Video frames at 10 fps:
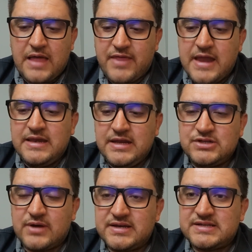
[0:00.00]
they need
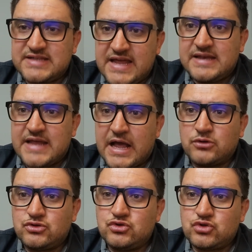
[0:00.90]
to understand
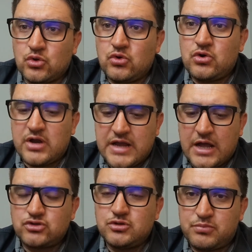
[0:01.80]
how to talk and
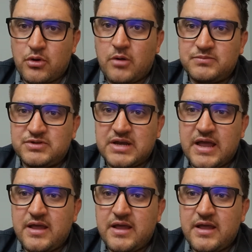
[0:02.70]
how to prompt an